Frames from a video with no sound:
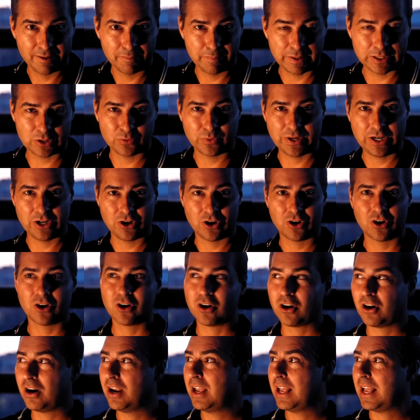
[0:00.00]
between
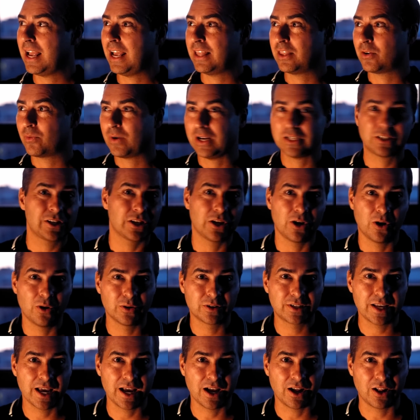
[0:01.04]
her and the rest of the
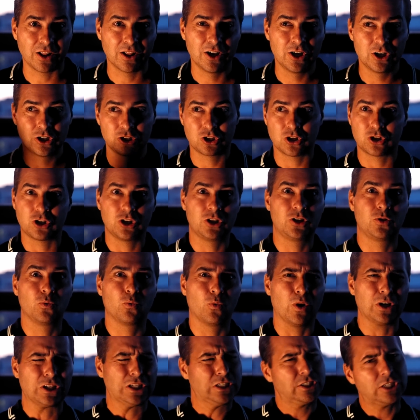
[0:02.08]
hotel so she
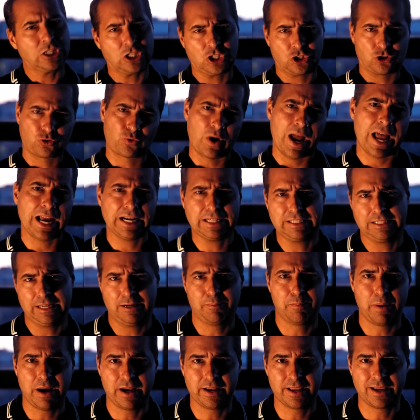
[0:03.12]
wasn't
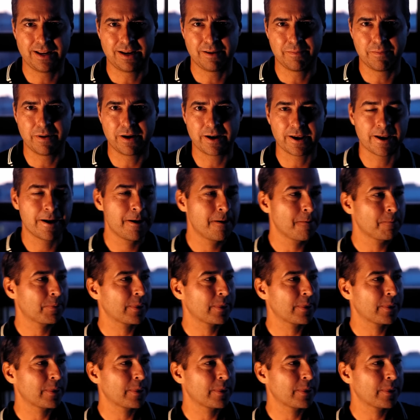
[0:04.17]
distracted by anybody.